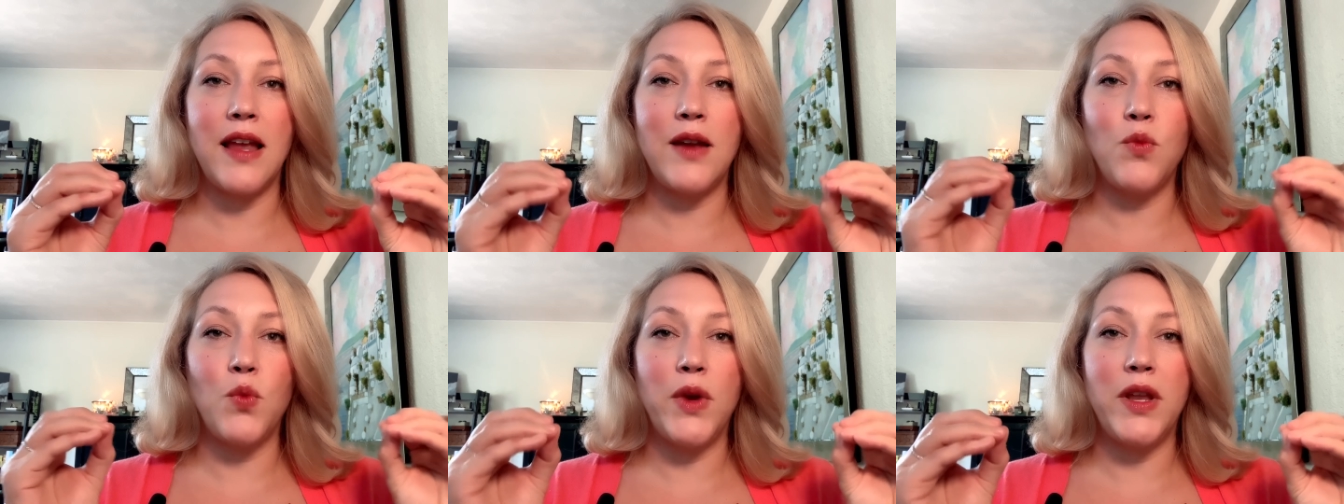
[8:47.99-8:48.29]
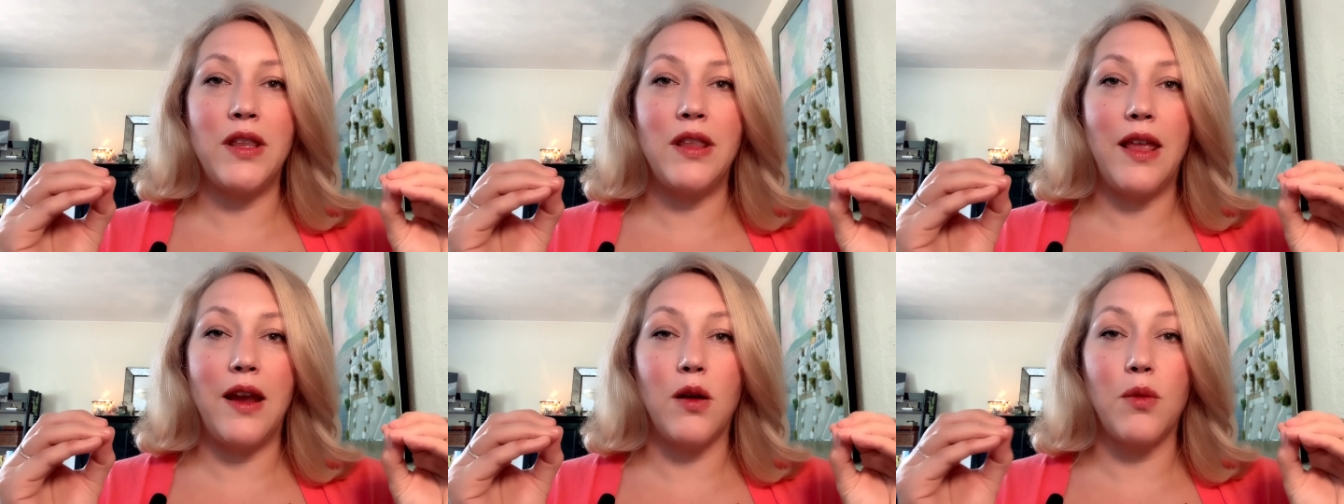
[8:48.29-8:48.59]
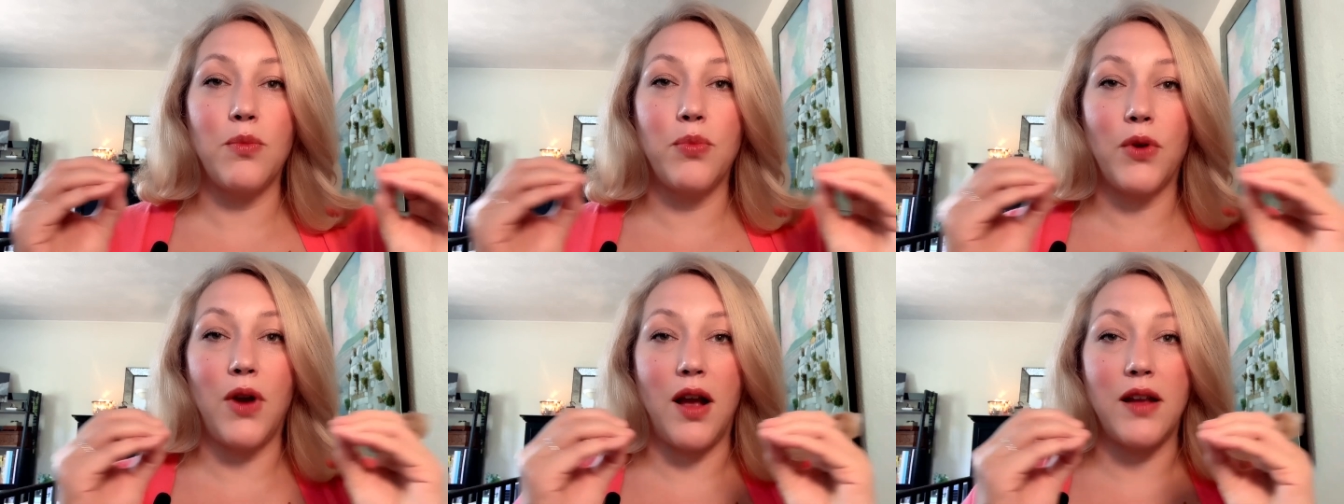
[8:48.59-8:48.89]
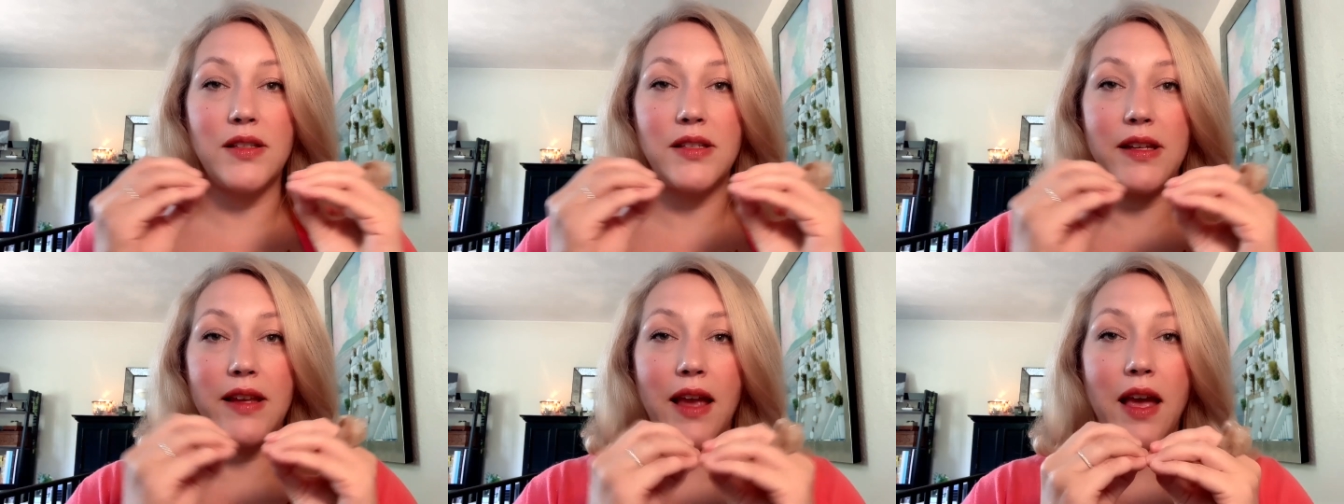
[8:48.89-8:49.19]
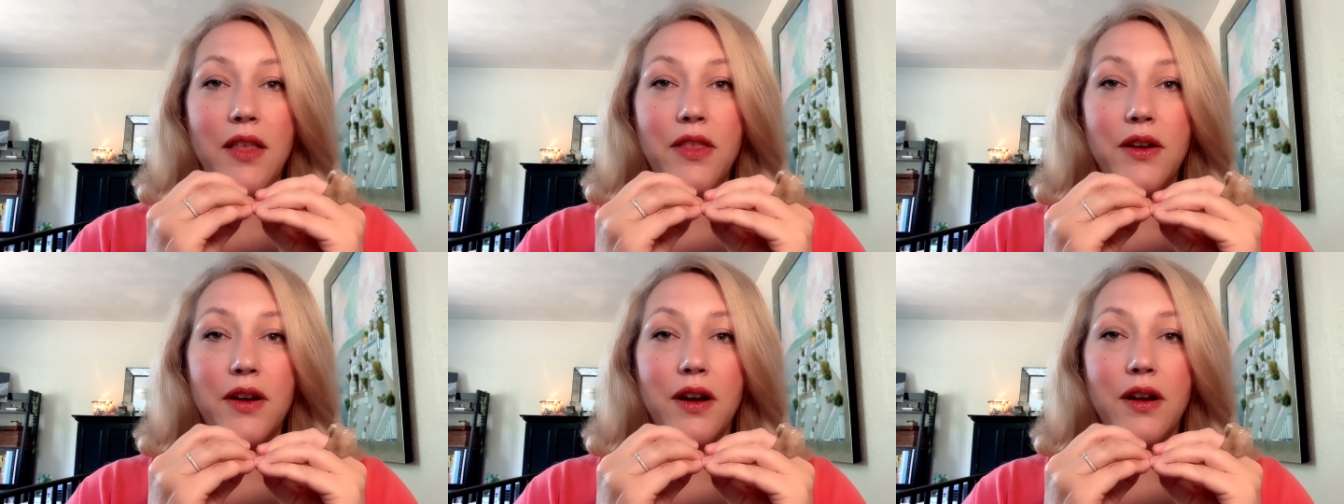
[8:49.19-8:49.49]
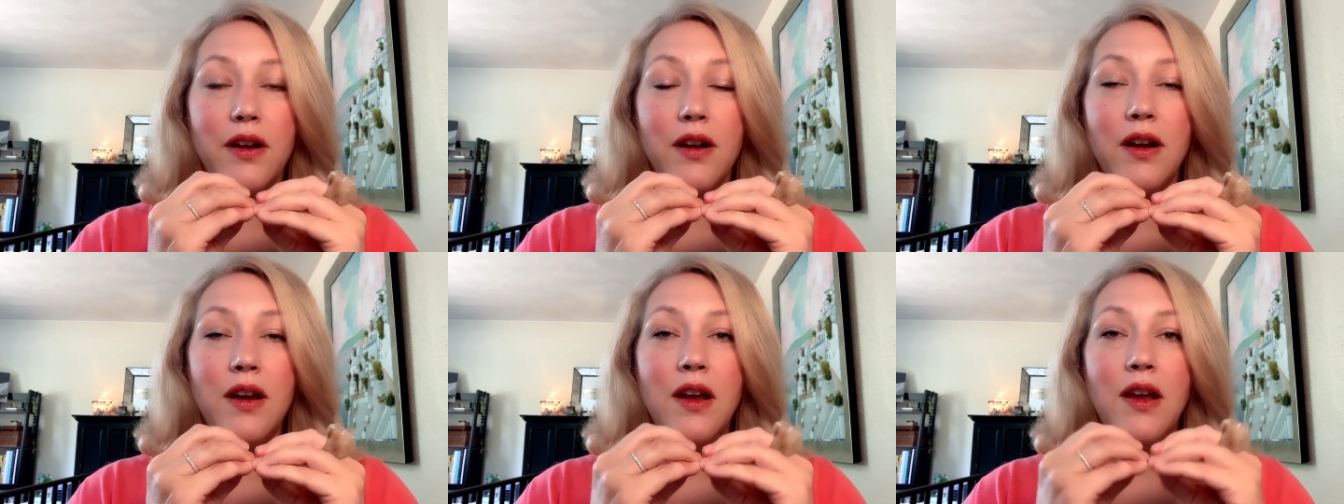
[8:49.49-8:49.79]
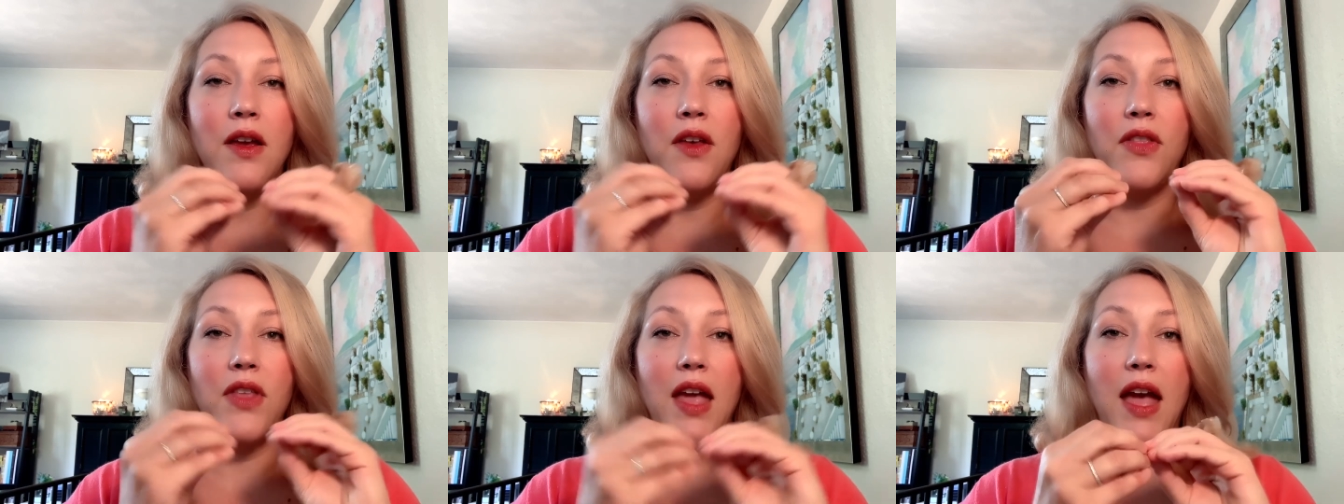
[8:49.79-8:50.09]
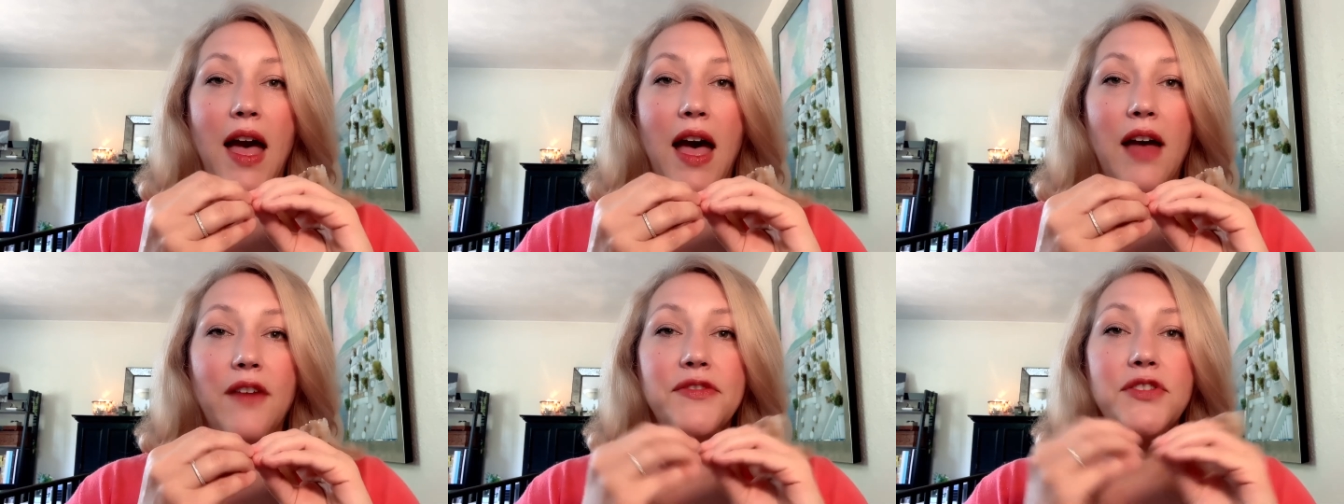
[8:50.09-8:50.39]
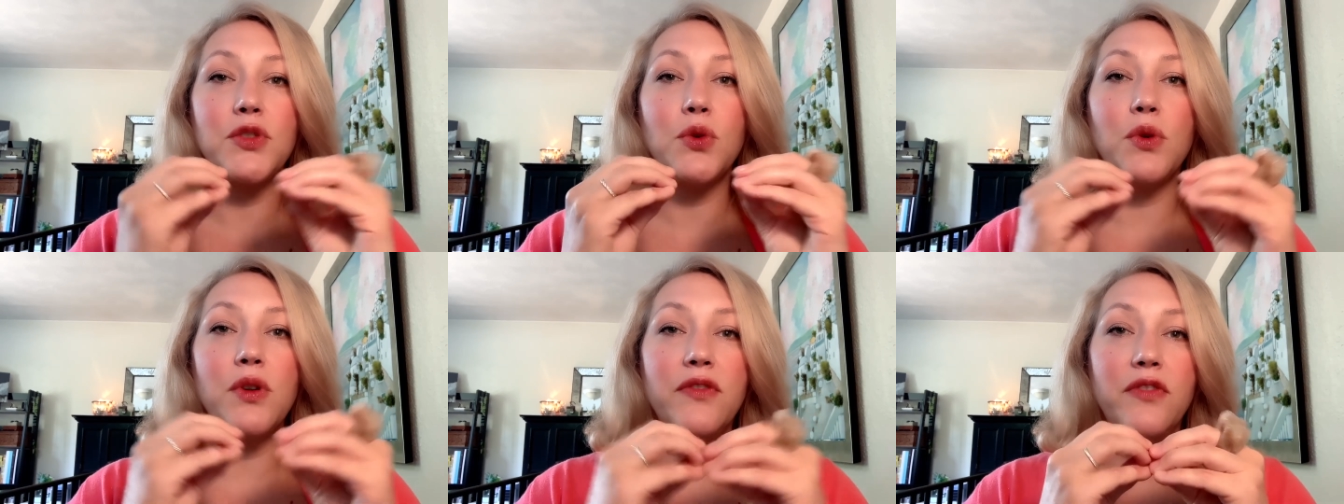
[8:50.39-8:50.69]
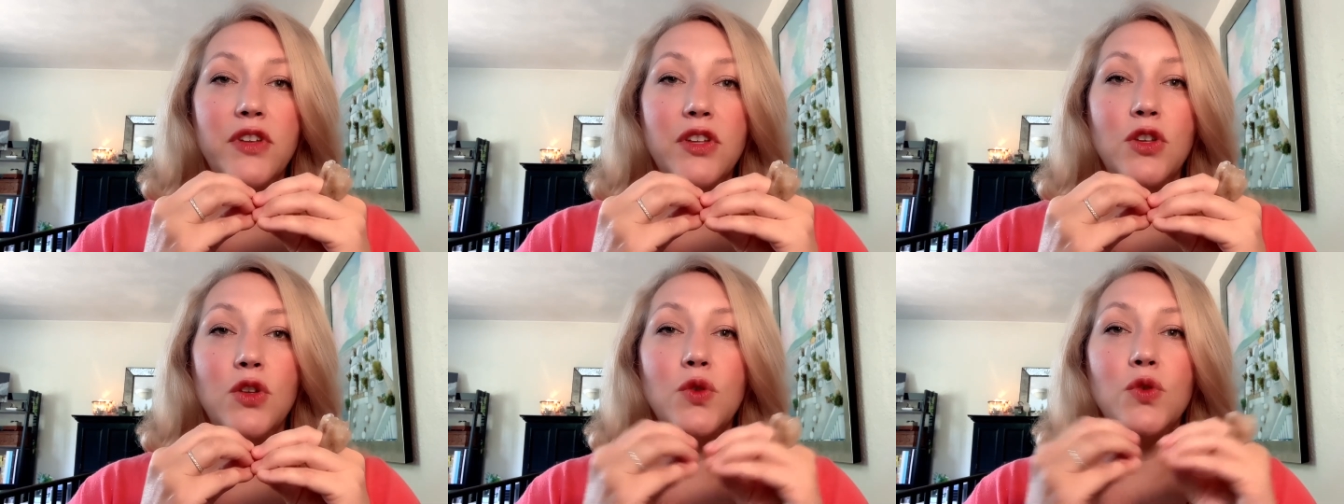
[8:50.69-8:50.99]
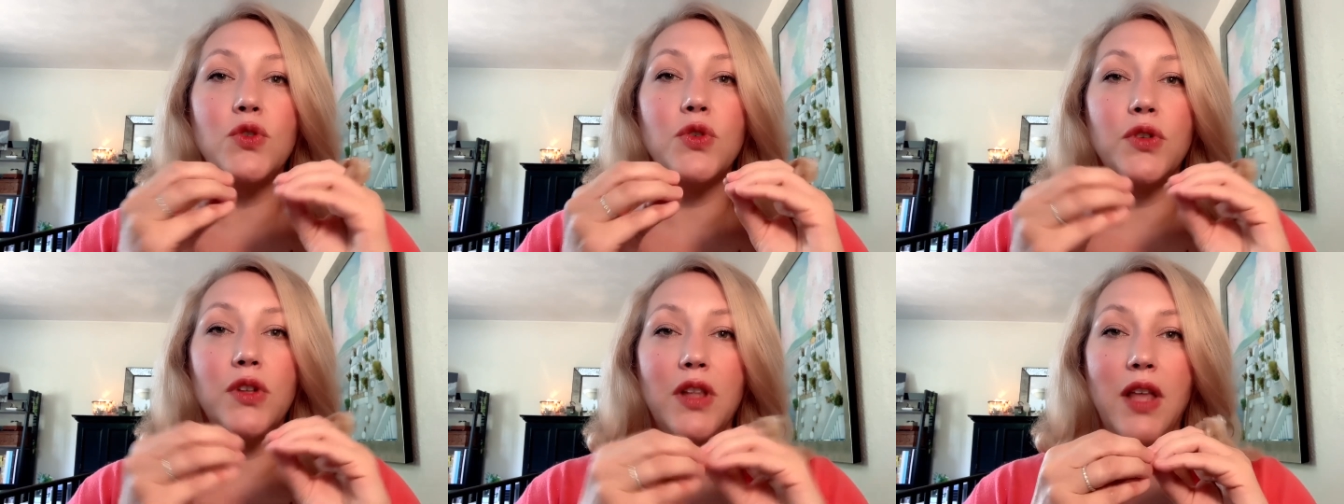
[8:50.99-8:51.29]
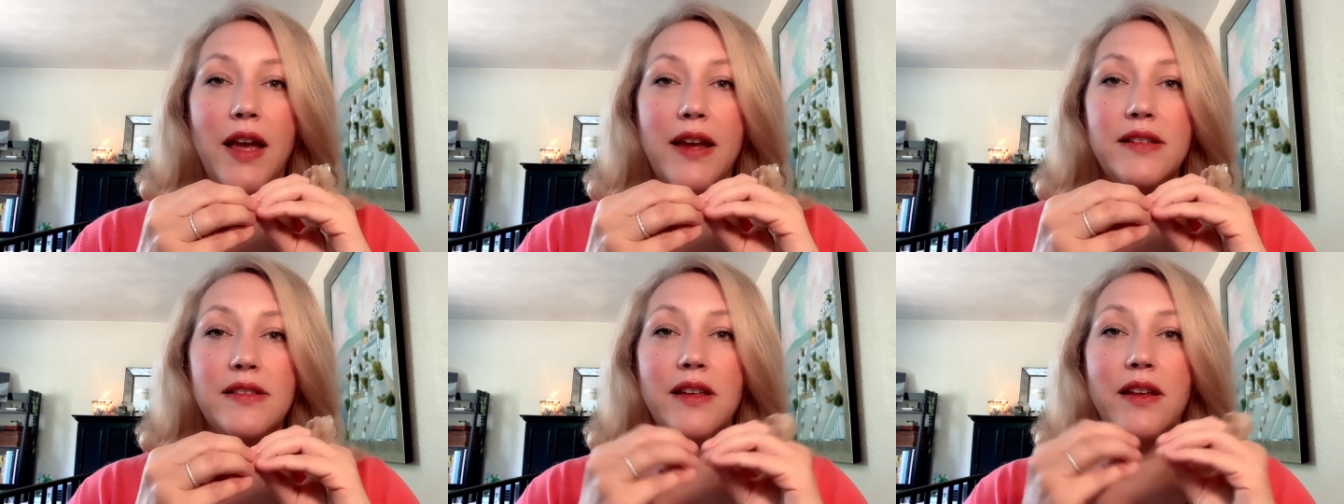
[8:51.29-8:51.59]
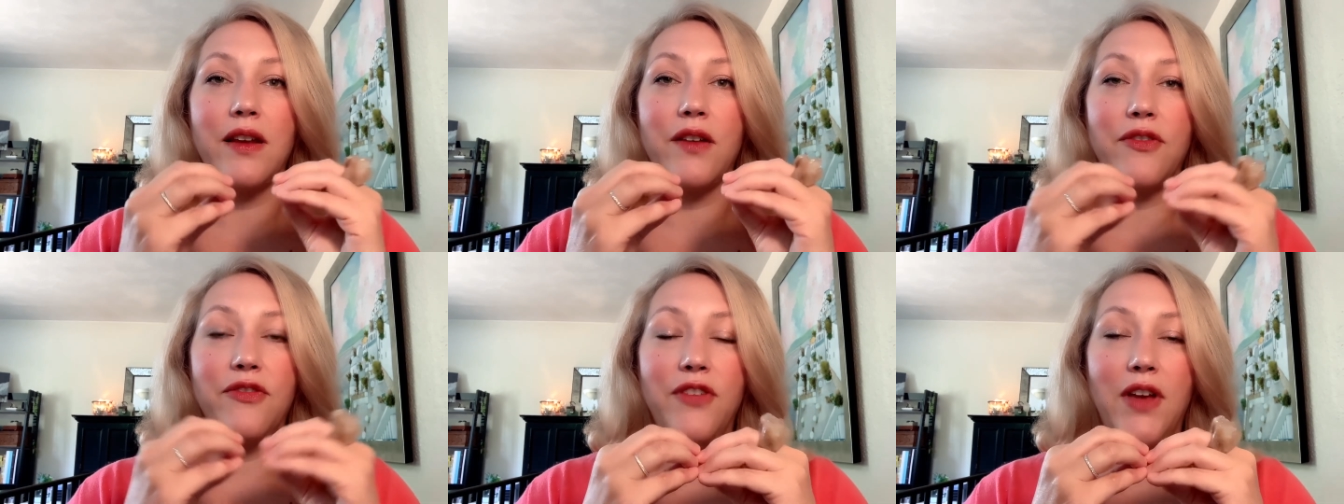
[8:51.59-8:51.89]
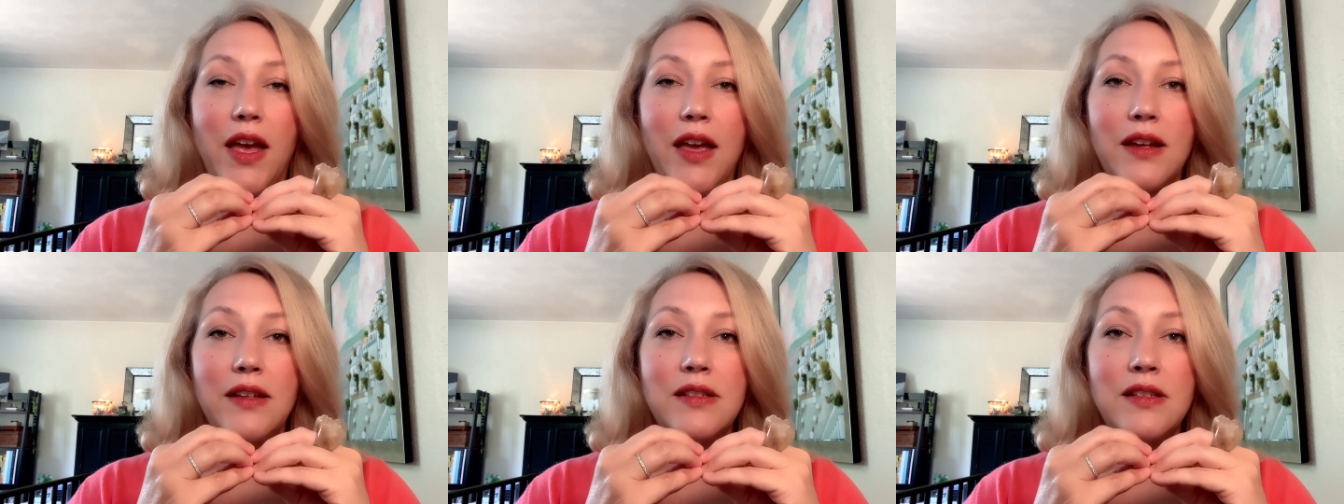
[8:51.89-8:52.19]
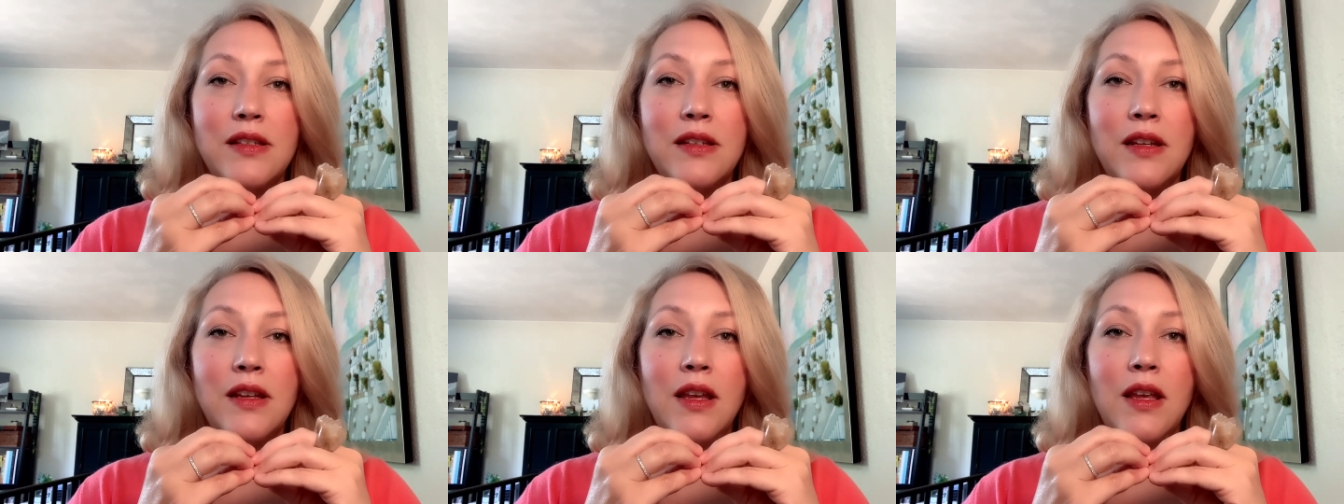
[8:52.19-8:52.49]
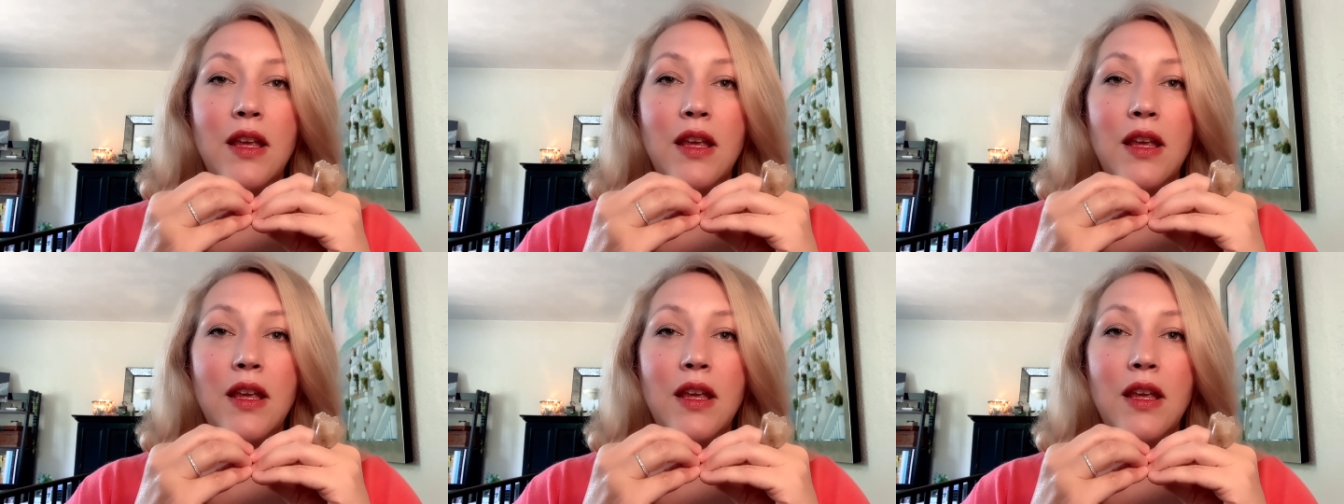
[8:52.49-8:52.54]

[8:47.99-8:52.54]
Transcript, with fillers: And when they're brought together, they have sort of a neutralizing effect.